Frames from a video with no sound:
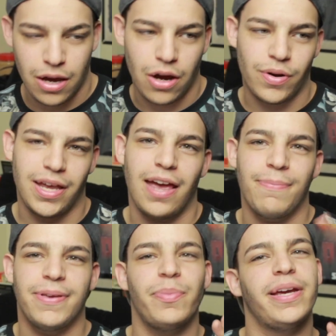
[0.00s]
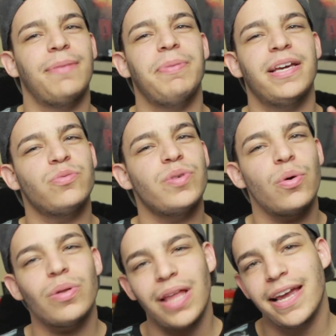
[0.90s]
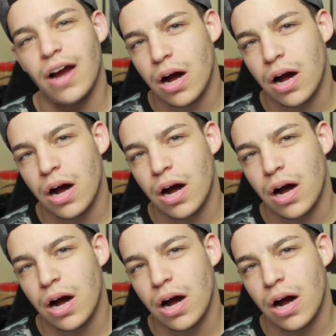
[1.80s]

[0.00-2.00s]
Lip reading: Okay, because we don't like